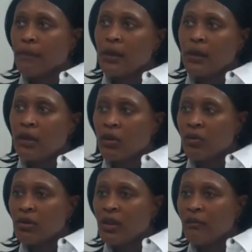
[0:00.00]
You
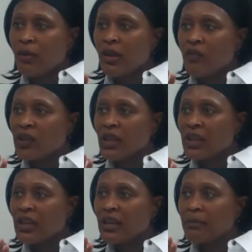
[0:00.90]
know, if we ever could
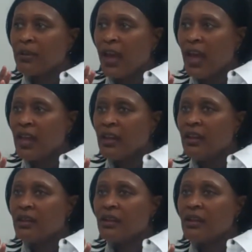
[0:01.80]
kick it up to
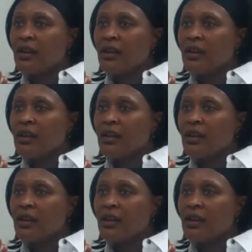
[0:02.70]
80,